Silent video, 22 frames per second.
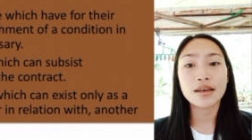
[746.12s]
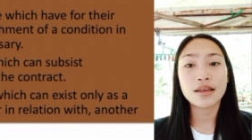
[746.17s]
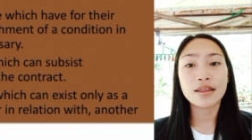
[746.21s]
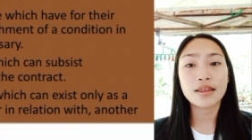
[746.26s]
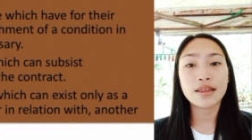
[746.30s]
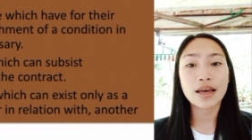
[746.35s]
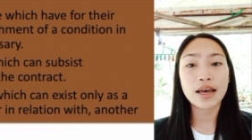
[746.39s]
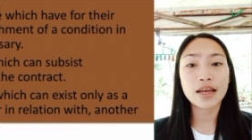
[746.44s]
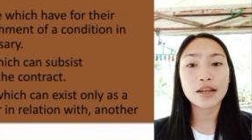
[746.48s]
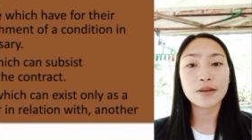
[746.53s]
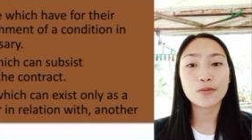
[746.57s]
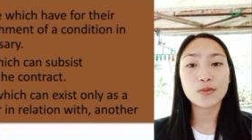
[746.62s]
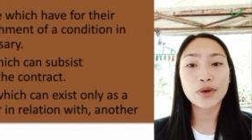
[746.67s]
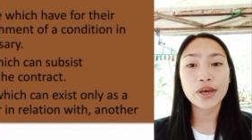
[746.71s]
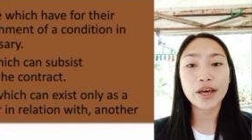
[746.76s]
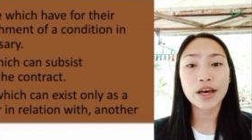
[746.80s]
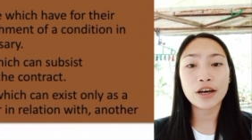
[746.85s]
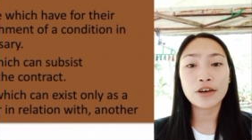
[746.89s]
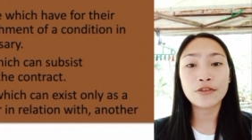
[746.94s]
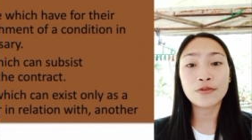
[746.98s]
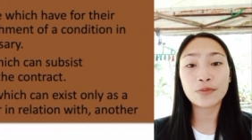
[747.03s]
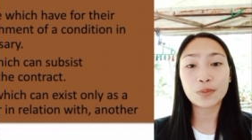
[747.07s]
Then we
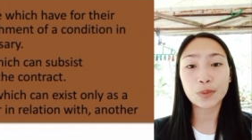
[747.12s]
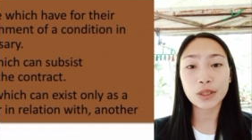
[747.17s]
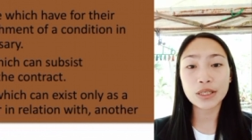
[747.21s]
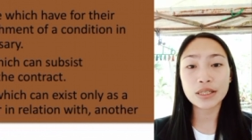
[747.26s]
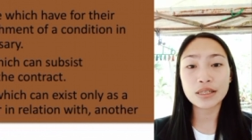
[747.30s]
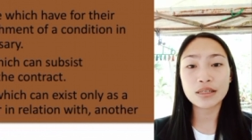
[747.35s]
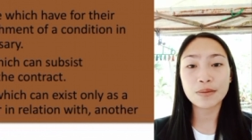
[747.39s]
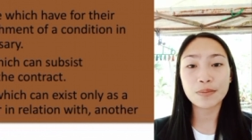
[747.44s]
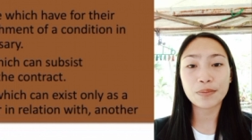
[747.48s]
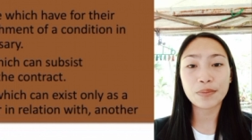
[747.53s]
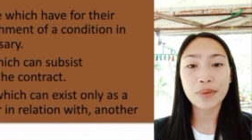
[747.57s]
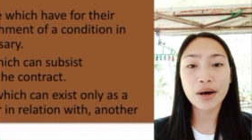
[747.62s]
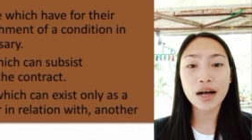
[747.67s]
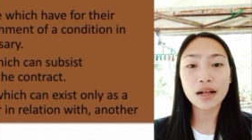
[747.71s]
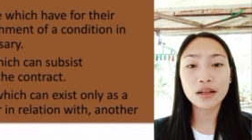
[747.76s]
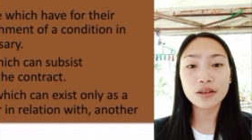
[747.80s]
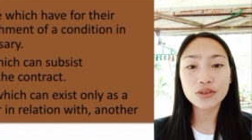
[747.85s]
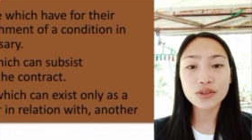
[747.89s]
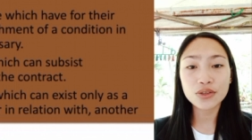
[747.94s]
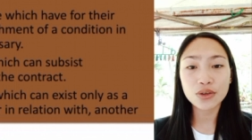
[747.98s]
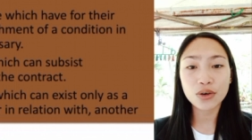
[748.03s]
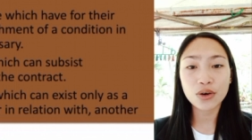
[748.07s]
have
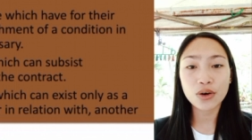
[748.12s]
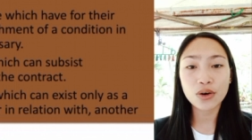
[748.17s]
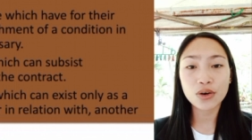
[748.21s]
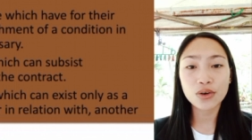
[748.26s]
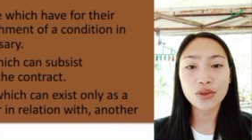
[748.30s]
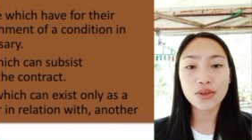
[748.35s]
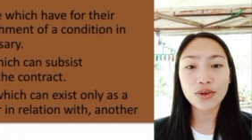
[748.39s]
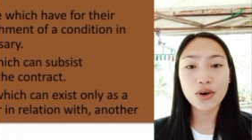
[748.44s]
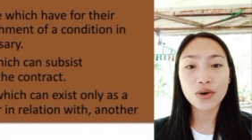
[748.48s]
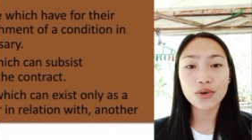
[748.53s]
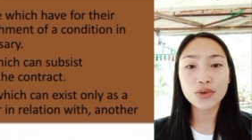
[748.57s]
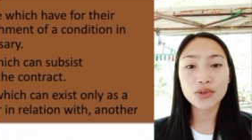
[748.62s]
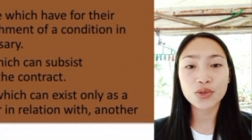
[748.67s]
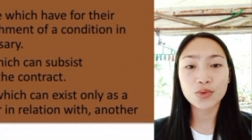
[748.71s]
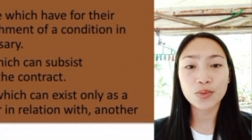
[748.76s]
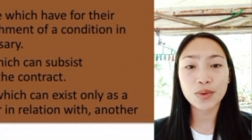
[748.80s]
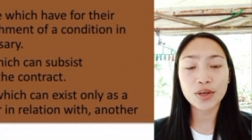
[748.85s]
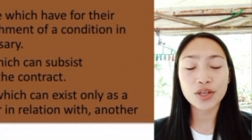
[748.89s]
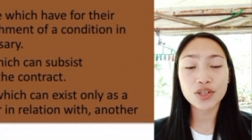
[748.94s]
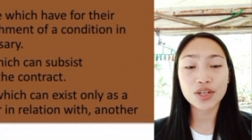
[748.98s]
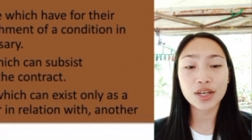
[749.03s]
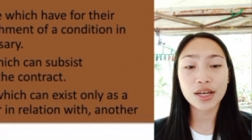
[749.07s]
principal, so those
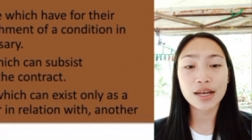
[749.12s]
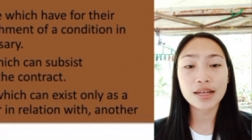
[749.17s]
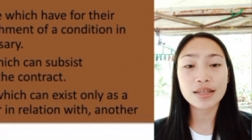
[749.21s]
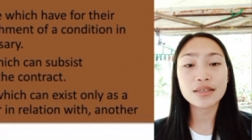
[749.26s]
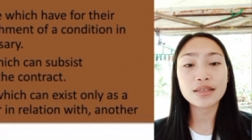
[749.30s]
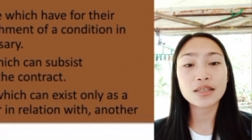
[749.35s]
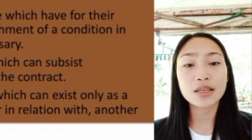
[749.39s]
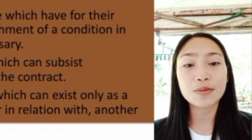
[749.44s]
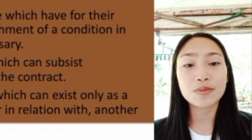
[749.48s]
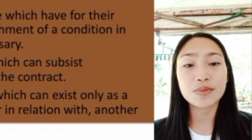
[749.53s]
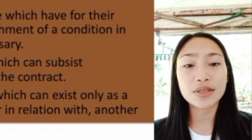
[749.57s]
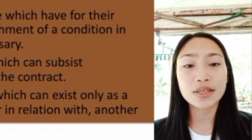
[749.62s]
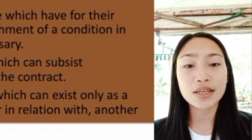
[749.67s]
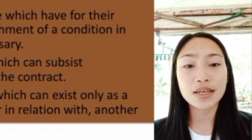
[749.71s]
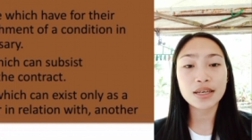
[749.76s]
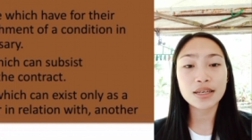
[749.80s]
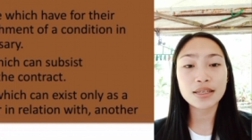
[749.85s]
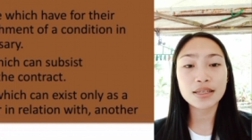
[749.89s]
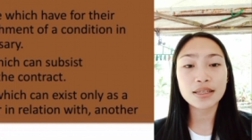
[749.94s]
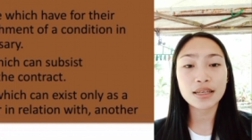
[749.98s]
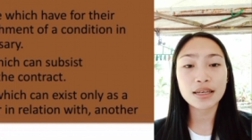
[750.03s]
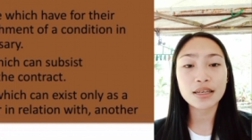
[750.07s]
which can
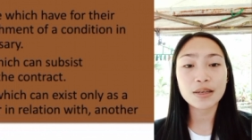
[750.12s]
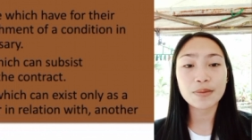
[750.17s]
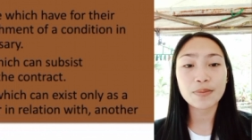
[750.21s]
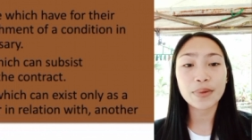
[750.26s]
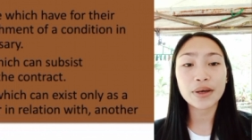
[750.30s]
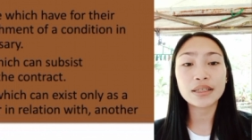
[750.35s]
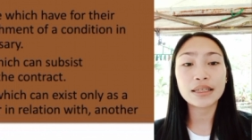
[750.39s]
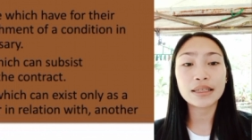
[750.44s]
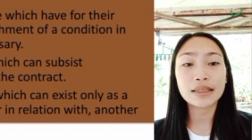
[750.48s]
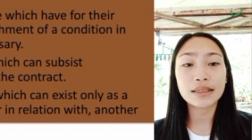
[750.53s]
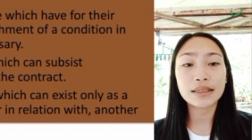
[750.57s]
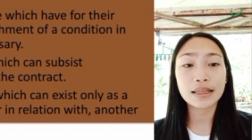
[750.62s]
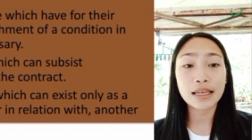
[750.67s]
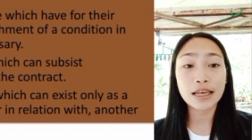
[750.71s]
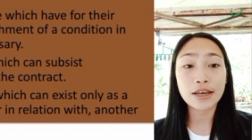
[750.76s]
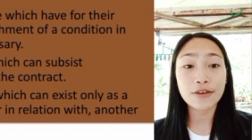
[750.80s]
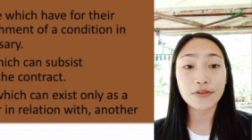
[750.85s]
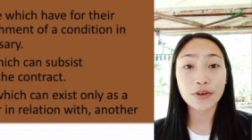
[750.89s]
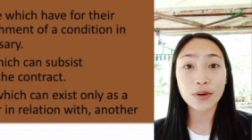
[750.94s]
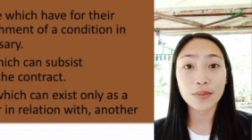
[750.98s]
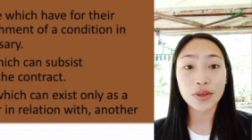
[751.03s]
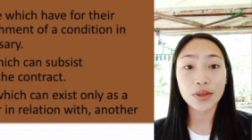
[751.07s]
subsist independently
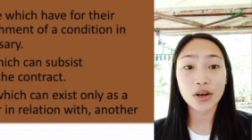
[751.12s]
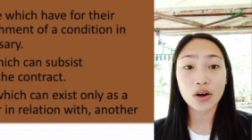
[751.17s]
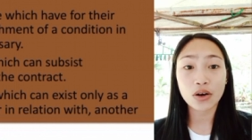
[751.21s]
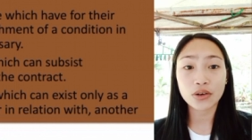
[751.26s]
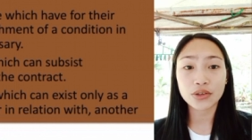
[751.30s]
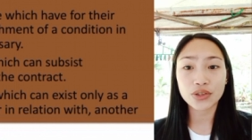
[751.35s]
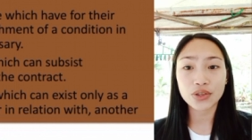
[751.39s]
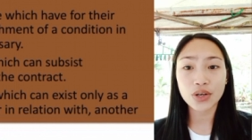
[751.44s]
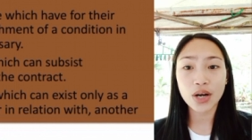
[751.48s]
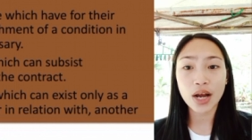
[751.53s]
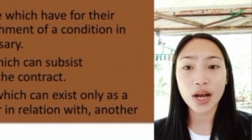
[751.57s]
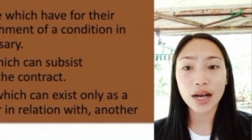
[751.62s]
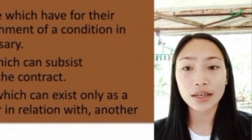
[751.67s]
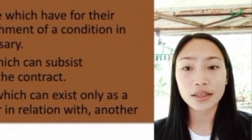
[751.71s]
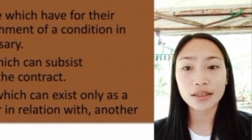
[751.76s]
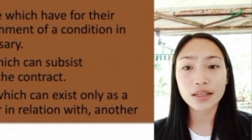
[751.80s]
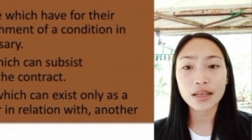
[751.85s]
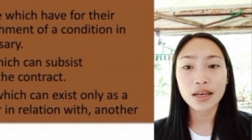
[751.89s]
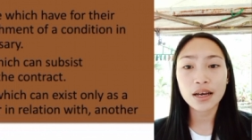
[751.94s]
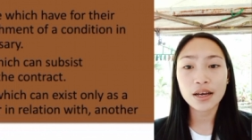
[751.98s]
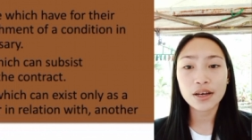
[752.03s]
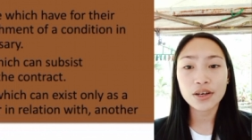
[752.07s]
from the contract.
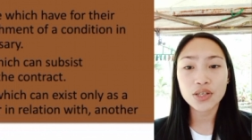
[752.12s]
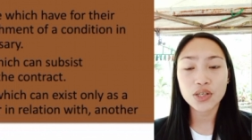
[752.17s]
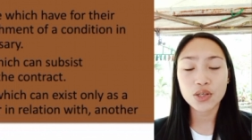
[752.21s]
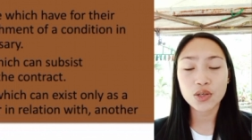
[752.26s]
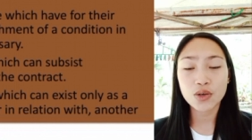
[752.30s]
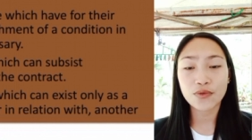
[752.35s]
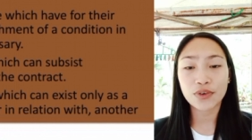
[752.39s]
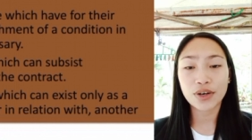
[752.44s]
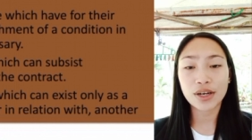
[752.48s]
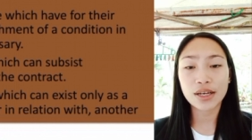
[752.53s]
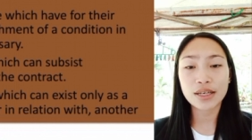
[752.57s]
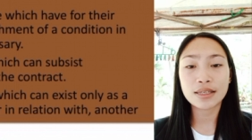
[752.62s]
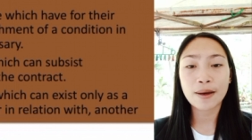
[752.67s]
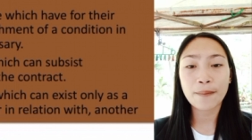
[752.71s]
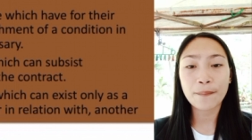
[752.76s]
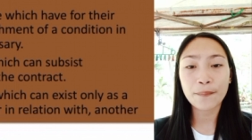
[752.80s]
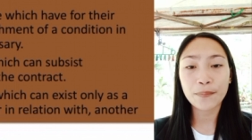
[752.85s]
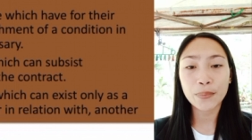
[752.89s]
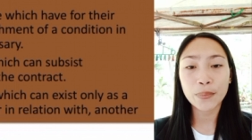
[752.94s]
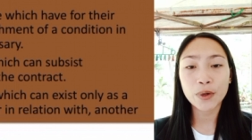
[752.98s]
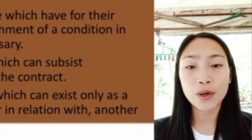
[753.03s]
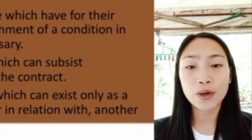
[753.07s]
So, for
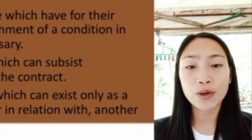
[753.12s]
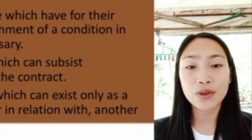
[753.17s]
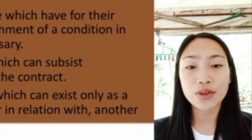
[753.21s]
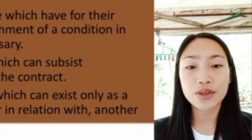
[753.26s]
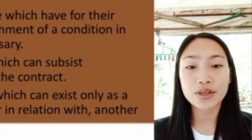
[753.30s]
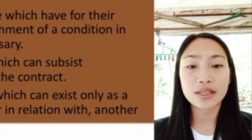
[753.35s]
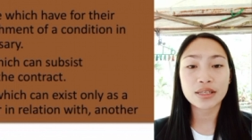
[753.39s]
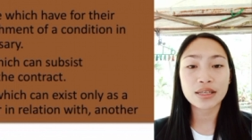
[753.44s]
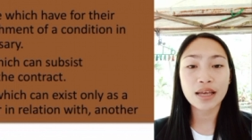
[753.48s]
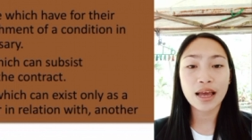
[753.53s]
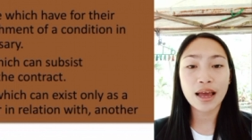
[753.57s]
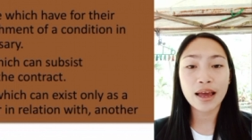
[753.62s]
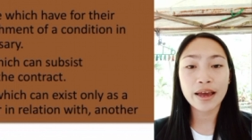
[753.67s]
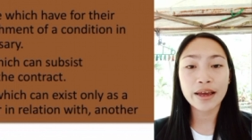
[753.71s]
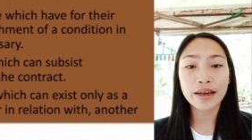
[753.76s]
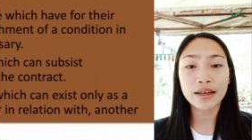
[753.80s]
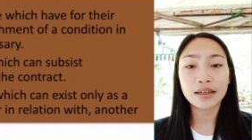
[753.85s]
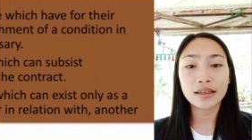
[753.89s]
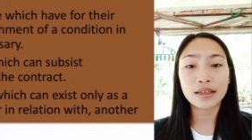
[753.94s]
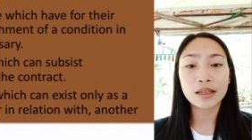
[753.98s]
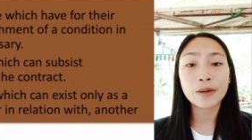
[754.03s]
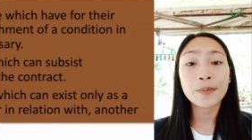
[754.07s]
example,
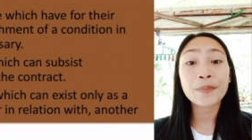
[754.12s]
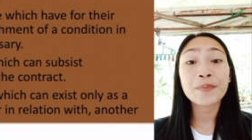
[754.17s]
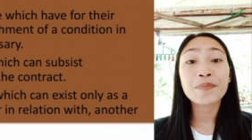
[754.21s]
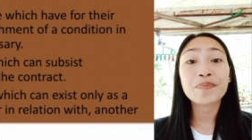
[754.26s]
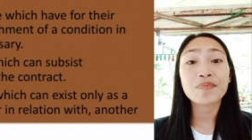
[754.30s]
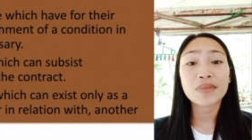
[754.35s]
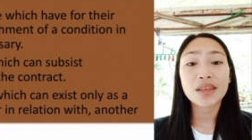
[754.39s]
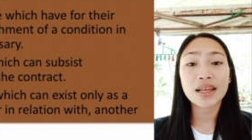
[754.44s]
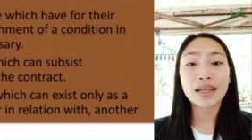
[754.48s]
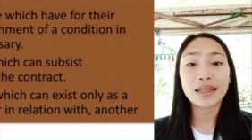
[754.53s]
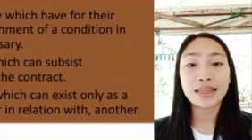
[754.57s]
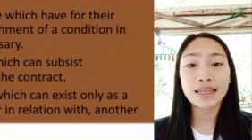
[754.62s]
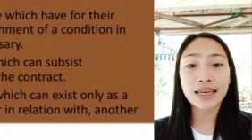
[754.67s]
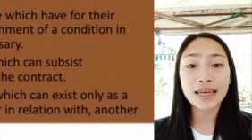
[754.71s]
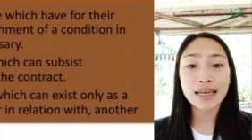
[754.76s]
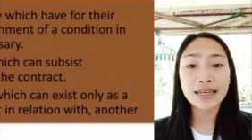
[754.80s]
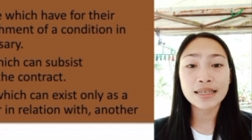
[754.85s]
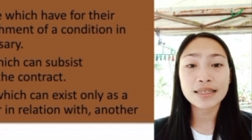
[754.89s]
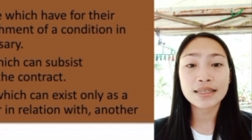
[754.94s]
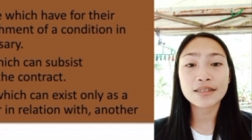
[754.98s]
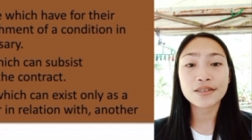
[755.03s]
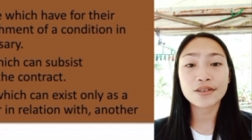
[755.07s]
sale,
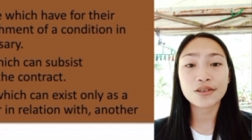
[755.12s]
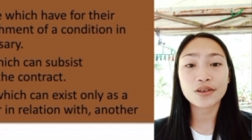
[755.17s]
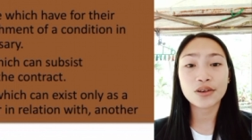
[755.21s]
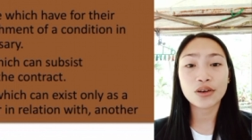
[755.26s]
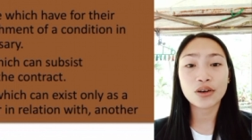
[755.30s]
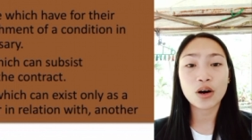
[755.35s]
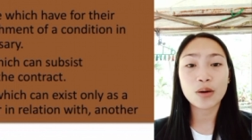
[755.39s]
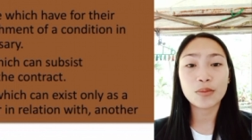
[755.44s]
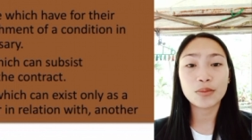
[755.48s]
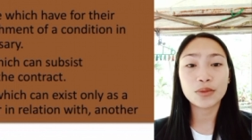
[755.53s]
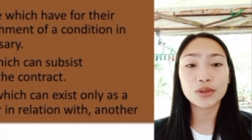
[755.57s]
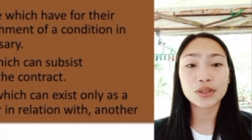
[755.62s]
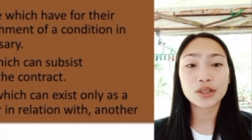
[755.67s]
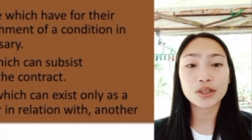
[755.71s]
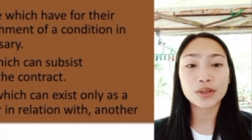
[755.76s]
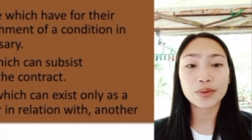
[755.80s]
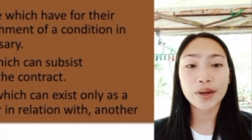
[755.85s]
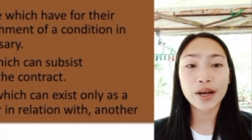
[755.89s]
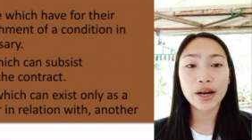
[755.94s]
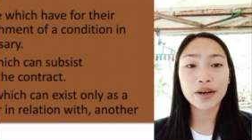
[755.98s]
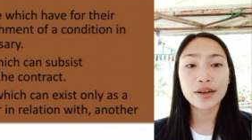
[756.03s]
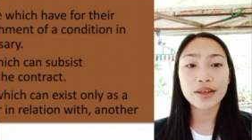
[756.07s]
lease, common
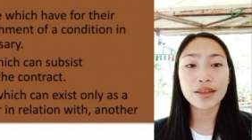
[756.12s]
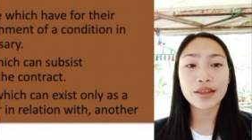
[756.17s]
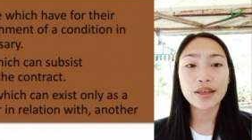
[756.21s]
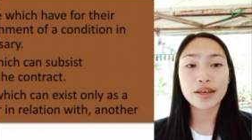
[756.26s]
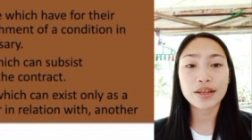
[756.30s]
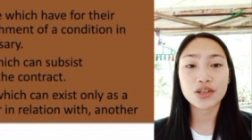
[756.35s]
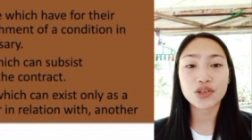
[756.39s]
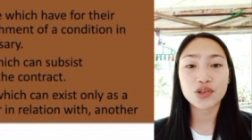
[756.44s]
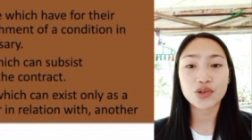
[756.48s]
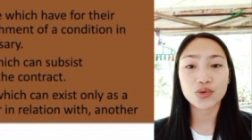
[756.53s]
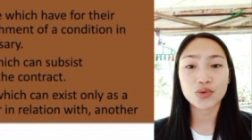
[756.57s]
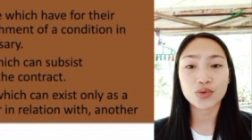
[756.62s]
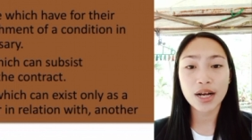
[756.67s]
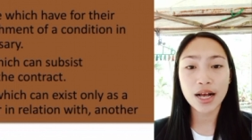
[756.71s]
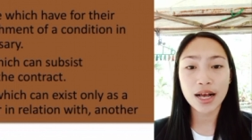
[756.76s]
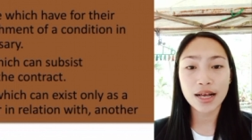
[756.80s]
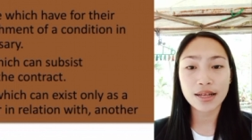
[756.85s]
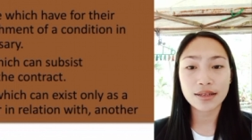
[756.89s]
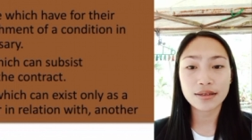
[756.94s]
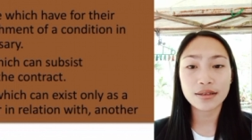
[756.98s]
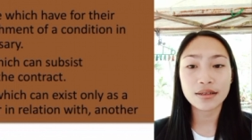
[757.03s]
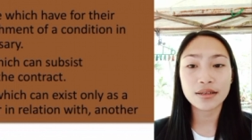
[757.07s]
carrier, and then
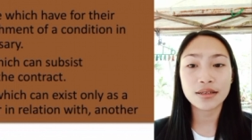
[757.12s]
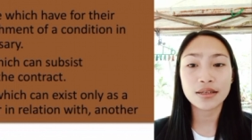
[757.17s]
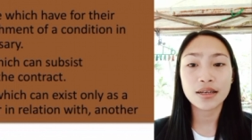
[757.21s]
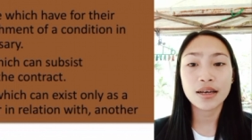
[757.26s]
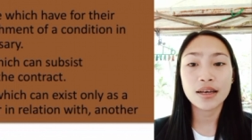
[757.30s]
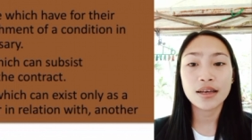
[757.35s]
insurance.